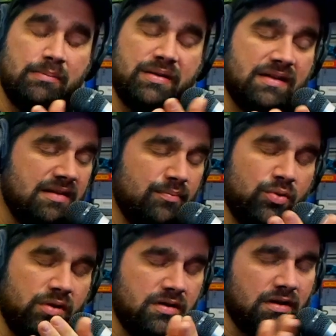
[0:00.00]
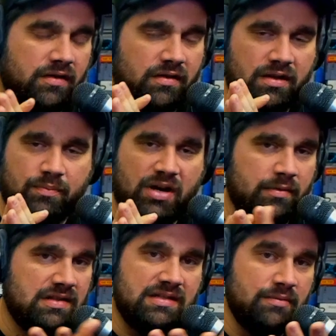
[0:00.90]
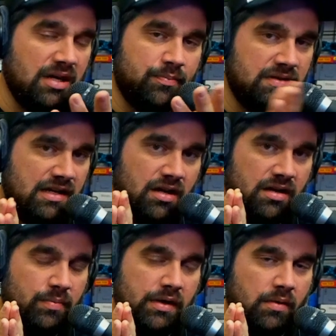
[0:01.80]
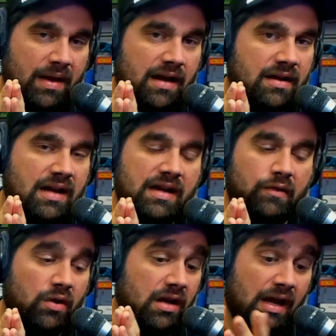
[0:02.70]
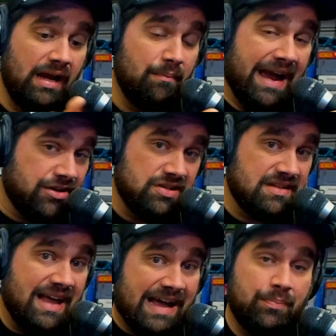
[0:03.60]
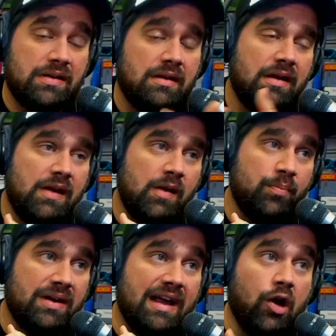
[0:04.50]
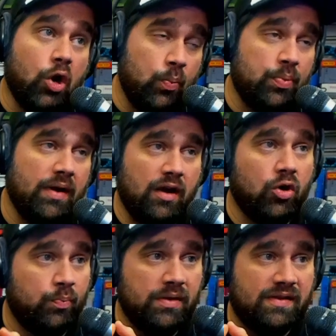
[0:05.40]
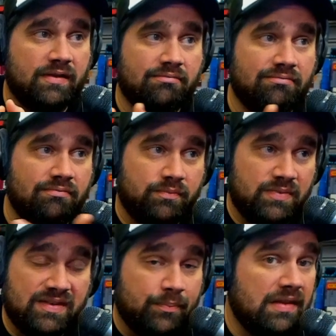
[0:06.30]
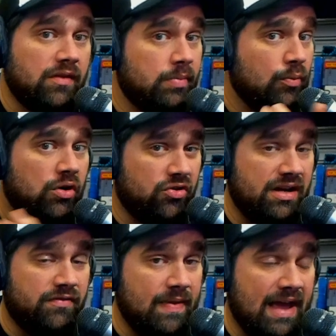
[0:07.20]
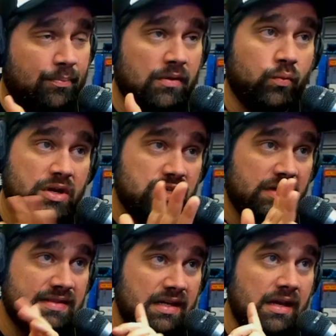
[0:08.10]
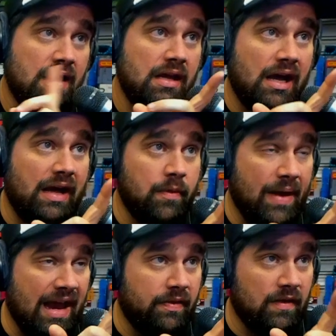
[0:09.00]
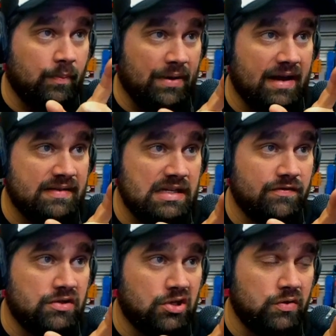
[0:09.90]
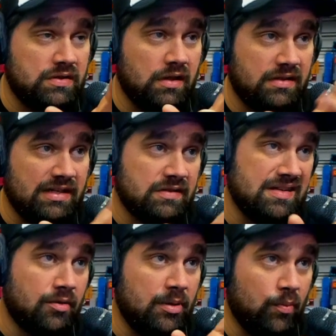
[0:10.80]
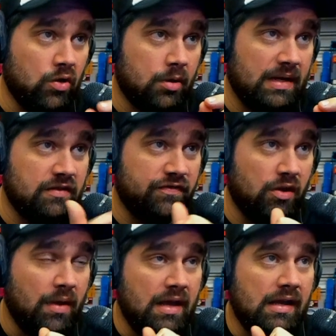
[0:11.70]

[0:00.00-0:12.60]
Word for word: But at some point, they're clearly going to probably just team up and take on a bigger bad guy, is what I, I imagine is going to happen. But I hope, I hope it's something a little bit more creative than that, but we shall see. Uh, the back of this box even shows uh, tells us a little bit more about the film.